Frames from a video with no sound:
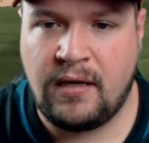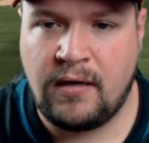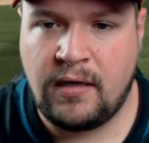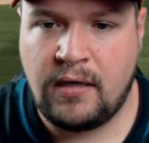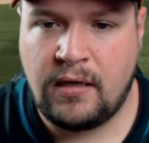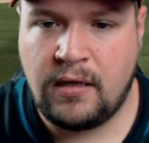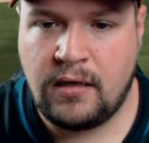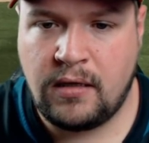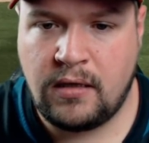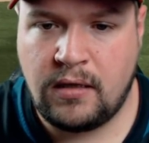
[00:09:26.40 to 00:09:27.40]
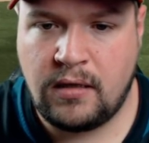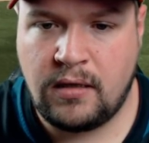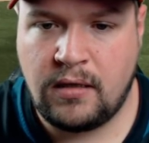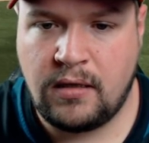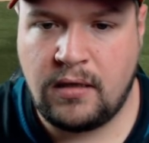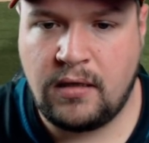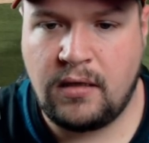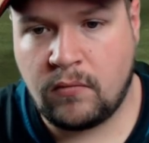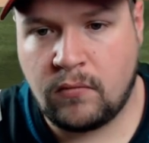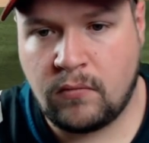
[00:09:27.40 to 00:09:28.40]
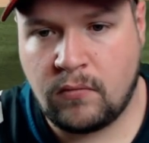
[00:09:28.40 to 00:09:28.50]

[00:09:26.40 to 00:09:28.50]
[no speech]